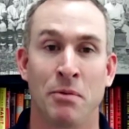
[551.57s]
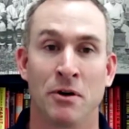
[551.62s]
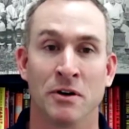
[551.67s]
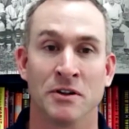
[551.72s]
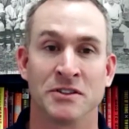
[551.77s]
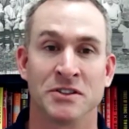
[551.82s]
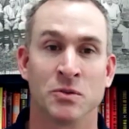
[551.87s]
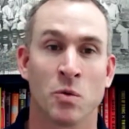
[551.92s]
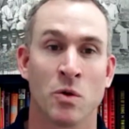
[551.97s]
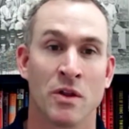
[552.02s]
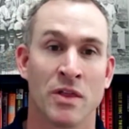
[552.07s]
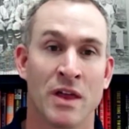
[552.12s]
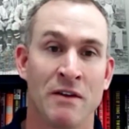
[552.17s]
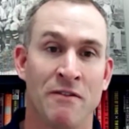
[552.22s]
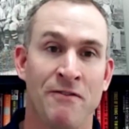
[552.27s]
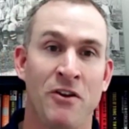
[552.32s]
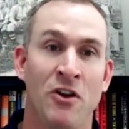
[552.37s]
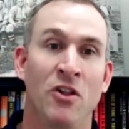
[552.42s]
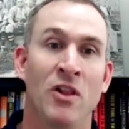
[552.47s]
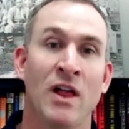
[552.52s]
person where they
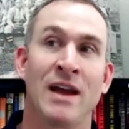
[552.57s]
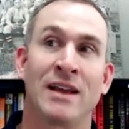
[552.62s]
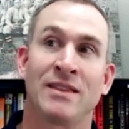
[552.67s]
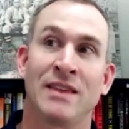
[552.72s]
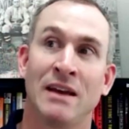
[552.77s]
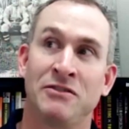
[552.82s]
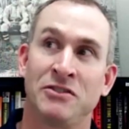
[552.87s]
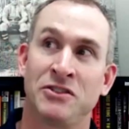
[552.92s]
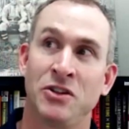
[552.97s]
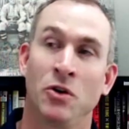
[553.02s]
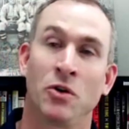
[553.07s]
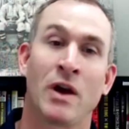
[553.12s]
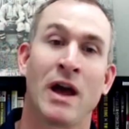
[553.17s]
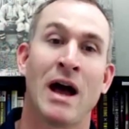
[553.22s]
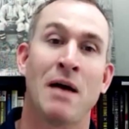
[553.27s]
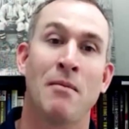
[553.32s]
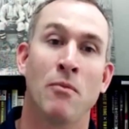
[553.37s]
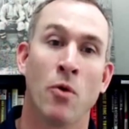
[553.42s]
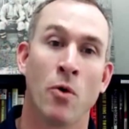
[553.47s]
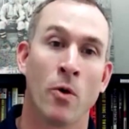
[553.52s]
feel like they've still
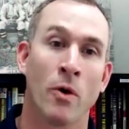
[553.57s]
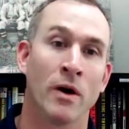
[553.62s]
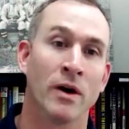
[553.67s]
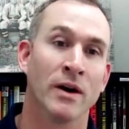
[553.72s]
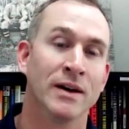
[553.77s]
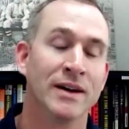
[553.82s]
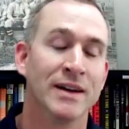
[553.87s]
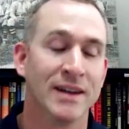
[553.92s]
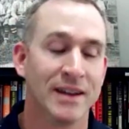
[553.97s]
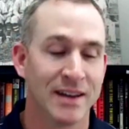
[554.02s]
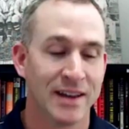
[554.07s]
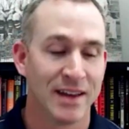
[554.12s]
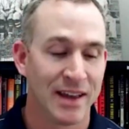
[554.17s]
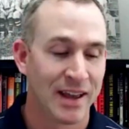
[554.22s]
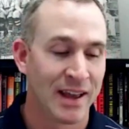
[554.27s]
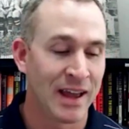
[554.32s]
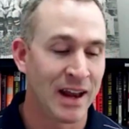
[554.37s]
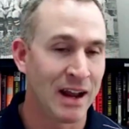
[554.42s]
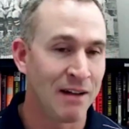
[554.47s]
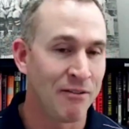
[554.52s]
got more?
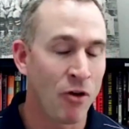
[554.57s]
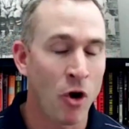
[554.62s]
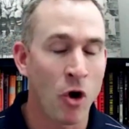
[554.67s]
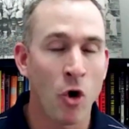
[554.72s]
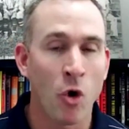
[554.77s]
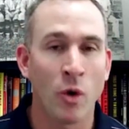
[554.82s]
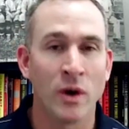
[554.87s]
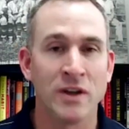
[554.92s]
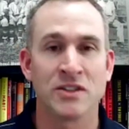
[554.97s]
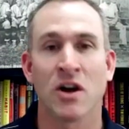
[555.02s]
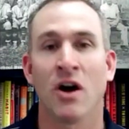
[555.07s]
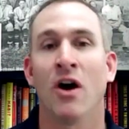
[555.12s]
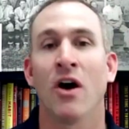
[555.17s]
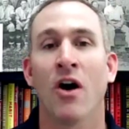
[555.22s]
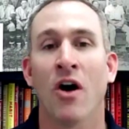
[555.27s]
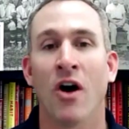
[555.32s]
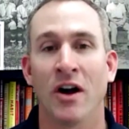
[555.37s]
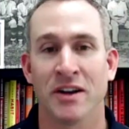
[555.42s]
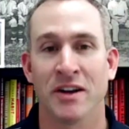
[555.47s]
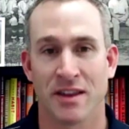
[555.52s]
And I've always
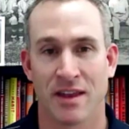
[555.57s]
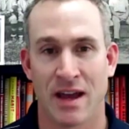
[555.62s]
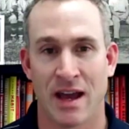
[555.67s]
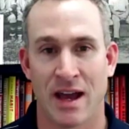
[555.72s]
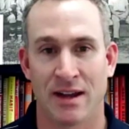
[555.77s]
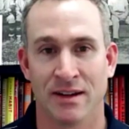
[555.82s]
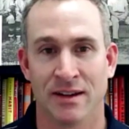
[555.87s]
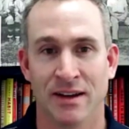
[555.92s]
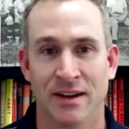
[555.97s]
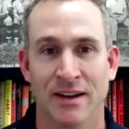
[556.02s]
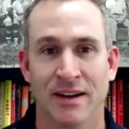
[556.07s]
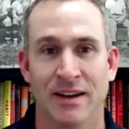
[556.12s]
hung on to that.